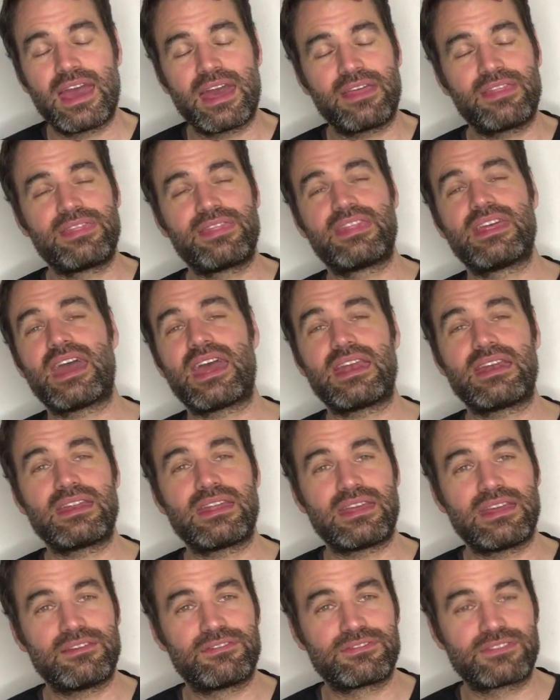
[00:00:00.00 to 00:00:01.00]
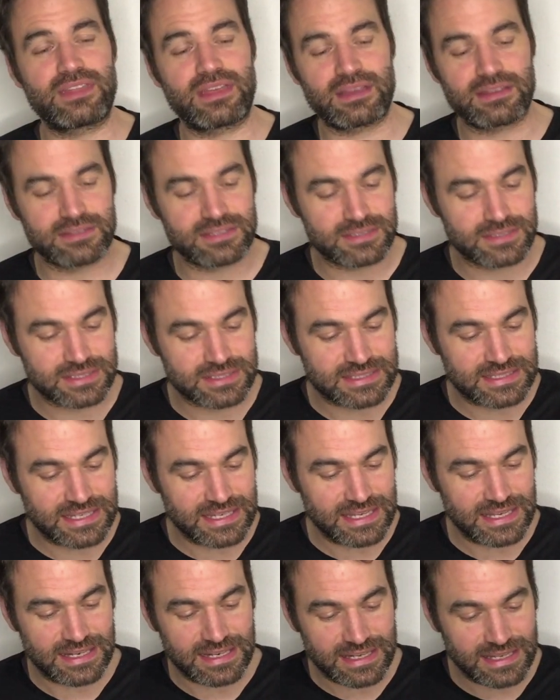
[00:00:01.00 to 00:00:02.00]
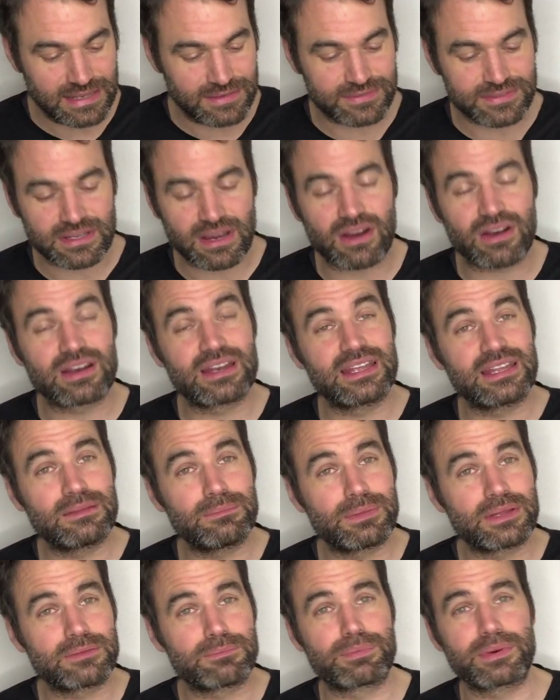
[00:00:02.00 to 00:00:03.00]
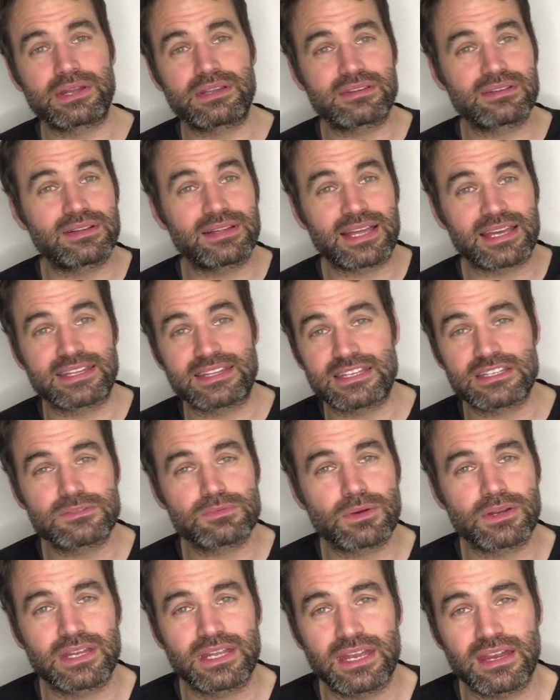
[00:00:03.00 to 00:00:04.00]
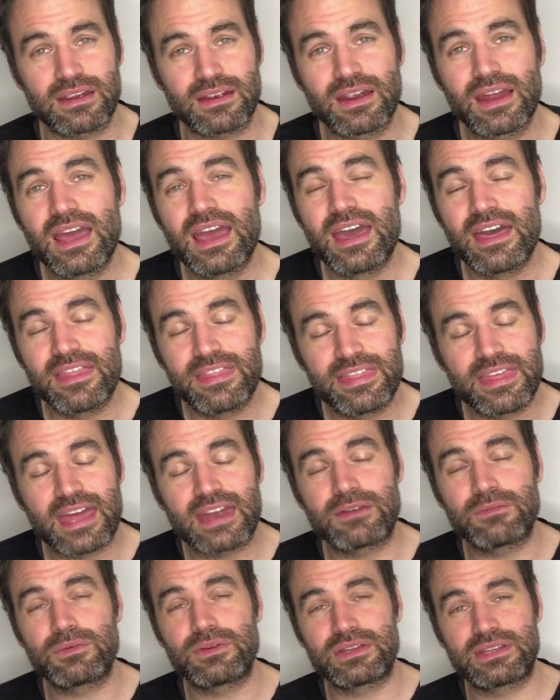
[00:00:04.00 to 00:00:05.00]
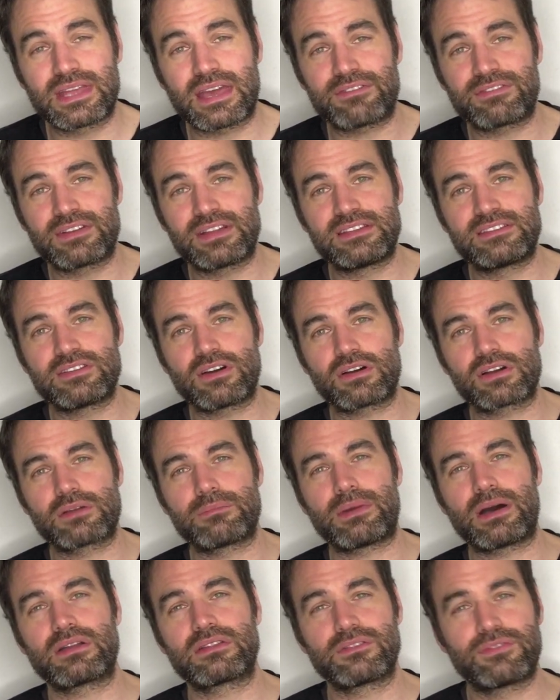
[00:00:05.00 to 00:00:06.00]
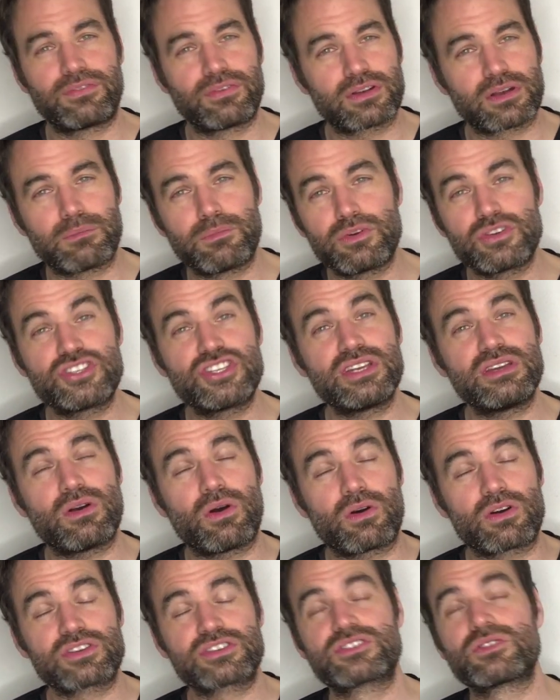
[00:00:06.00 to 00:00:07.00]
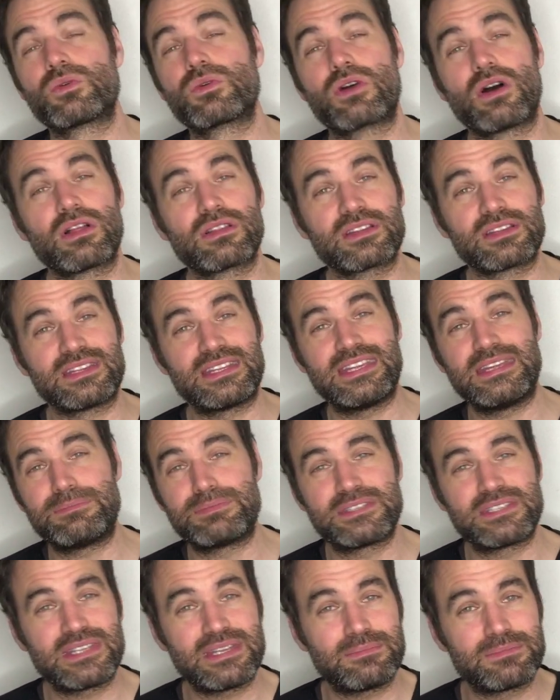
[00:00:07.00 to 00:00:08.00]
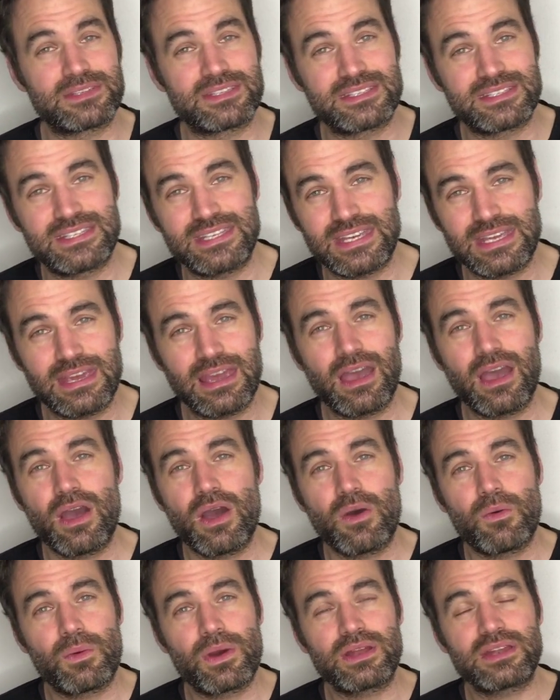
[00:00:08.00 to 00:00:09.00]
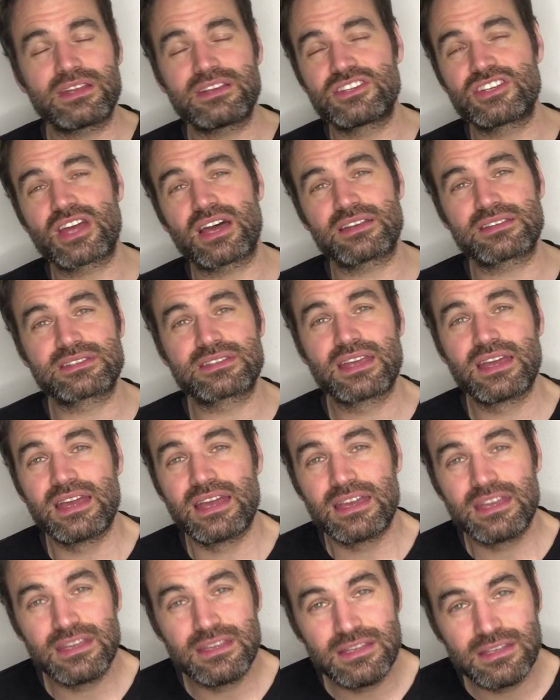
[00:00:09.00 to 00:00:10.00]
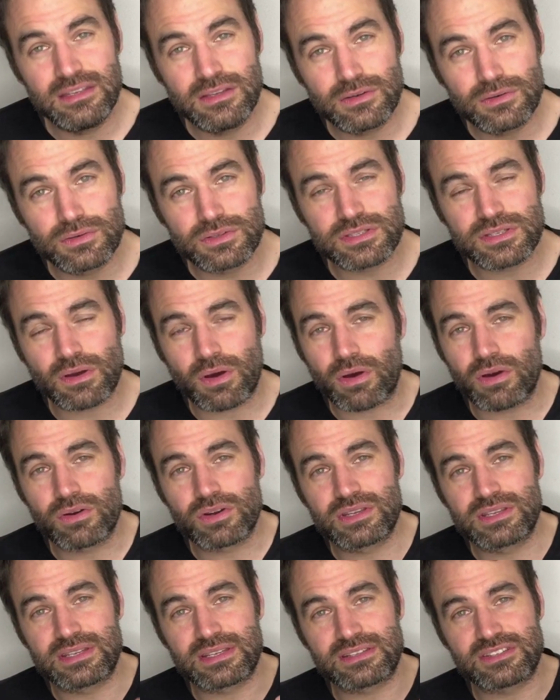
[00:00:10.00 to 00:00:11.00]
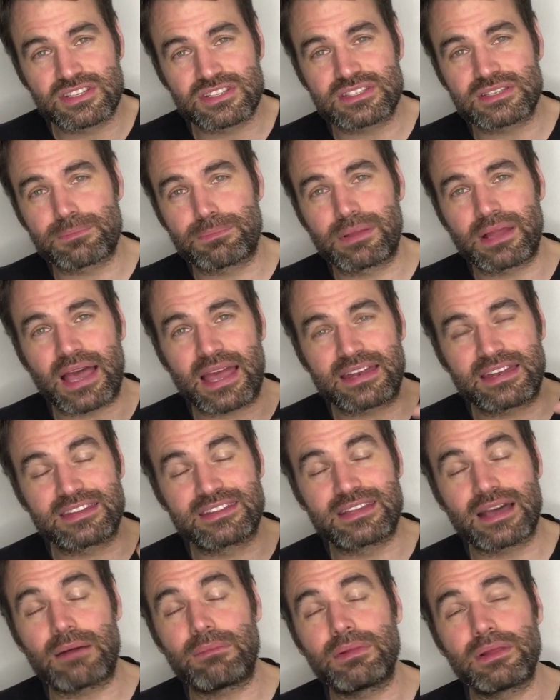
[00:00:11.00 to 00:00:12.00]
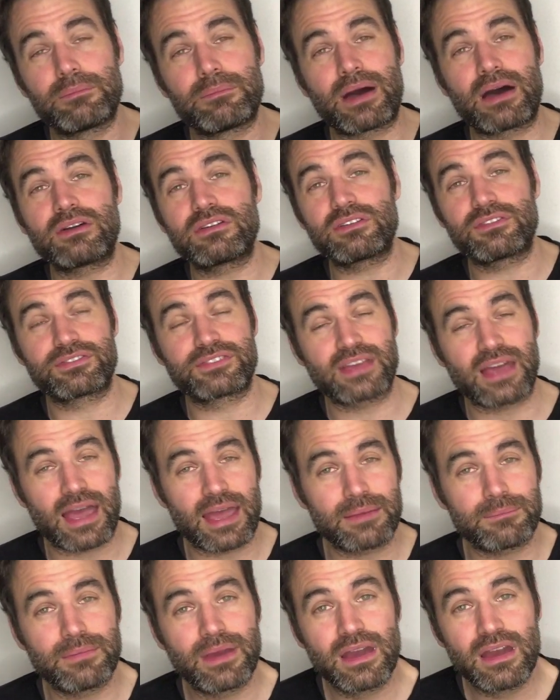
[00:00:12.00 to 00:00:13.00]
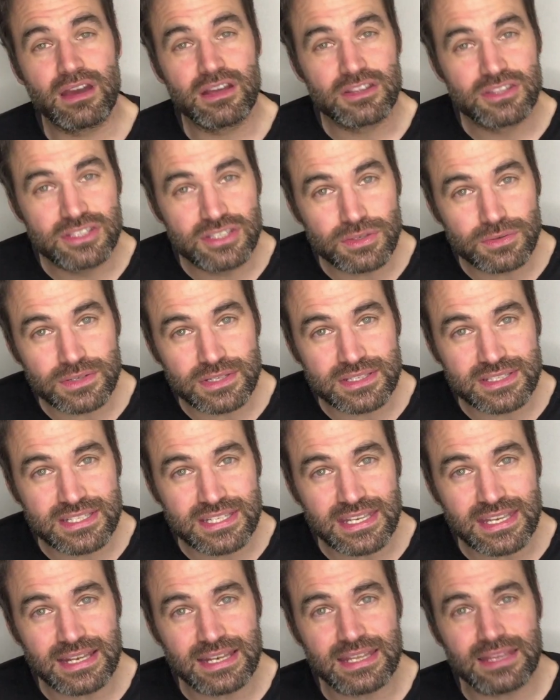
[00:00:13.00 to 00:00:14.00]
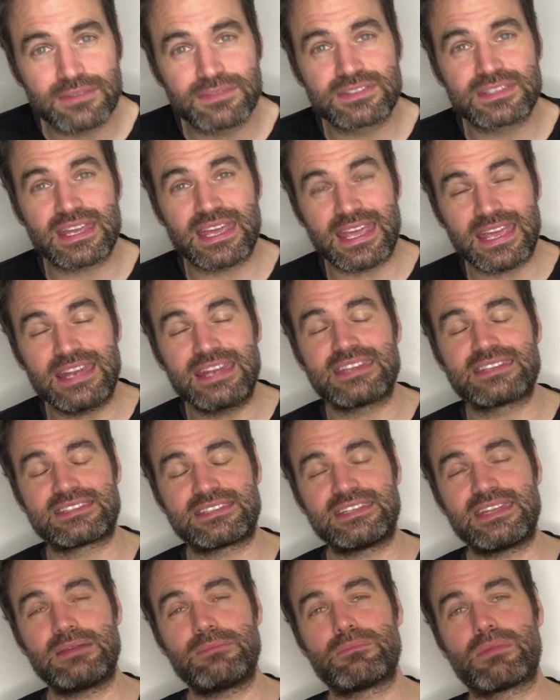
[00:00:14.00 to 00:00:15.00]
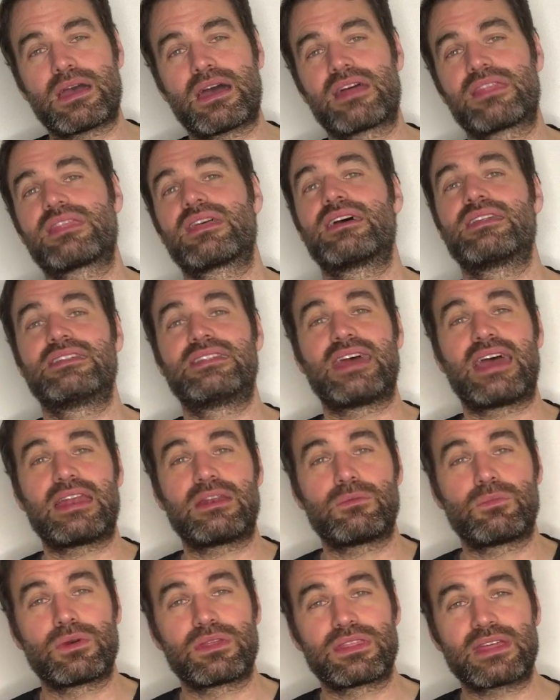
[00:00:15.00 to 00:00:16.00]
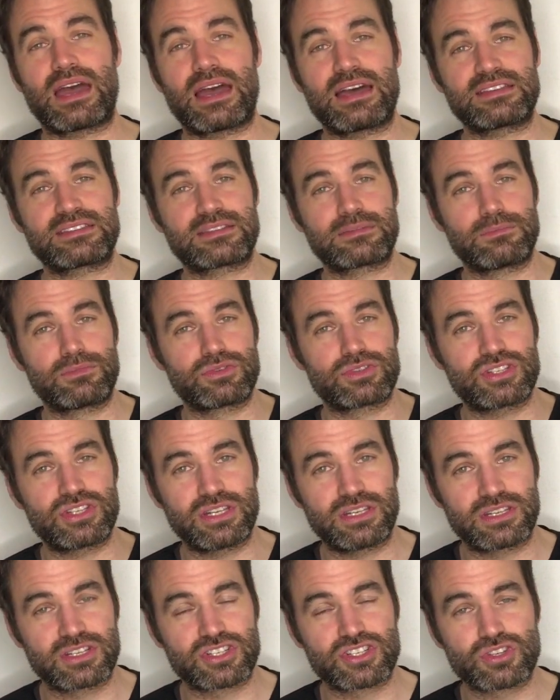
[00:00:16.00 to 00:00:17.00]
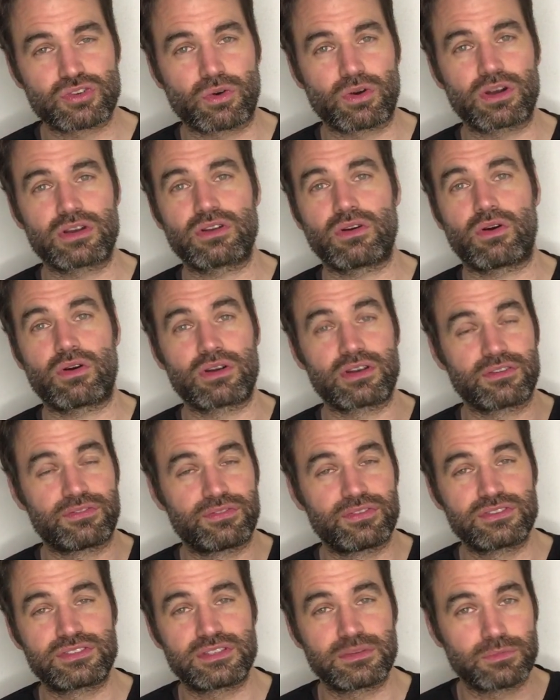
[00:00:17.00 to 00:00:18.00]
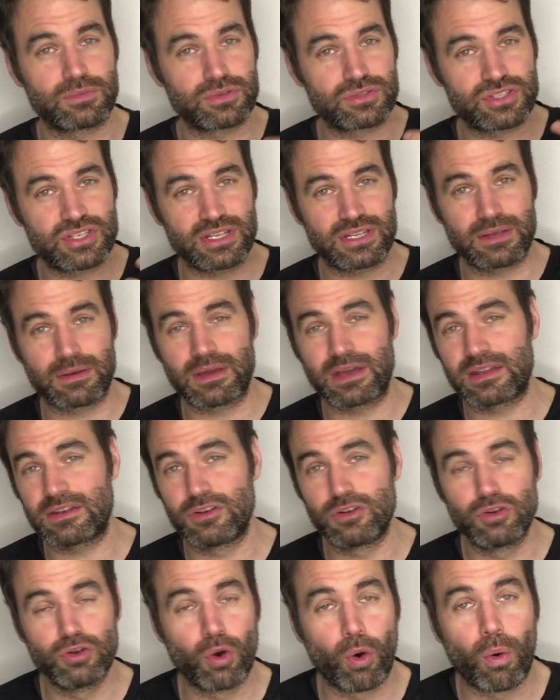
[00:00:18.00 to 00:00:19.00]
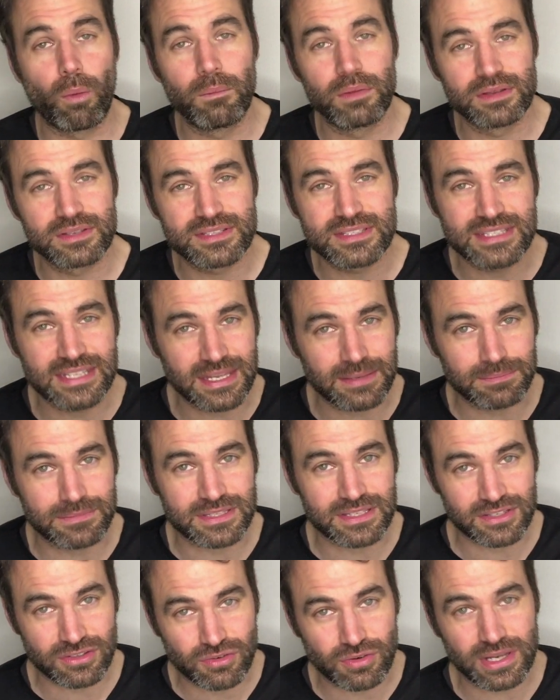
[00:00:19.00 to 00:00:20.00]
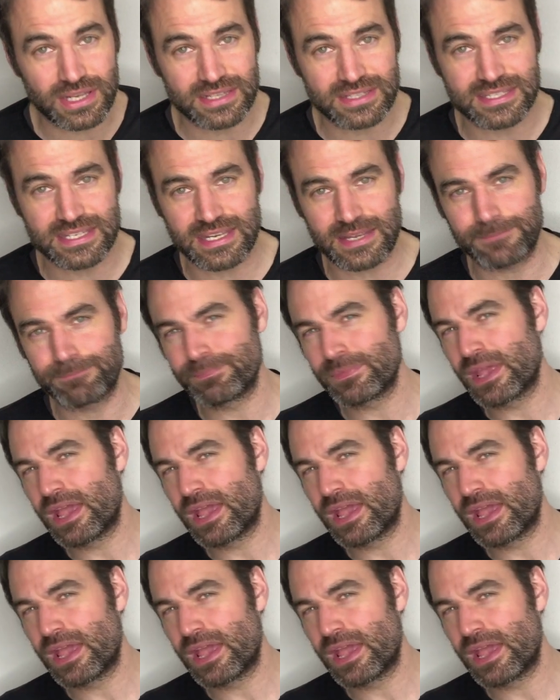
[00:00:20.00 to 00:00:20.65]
and then if the tea leaves are a little bit brittle like this one here, then we definitely talk about the Fukamushi, or so-called deep steamed tea, where they just use or to just apply the double amount of time to the tea leaves in the steam bath than with the asamushi, the short, or the futsumushi, the normal steamed green tea.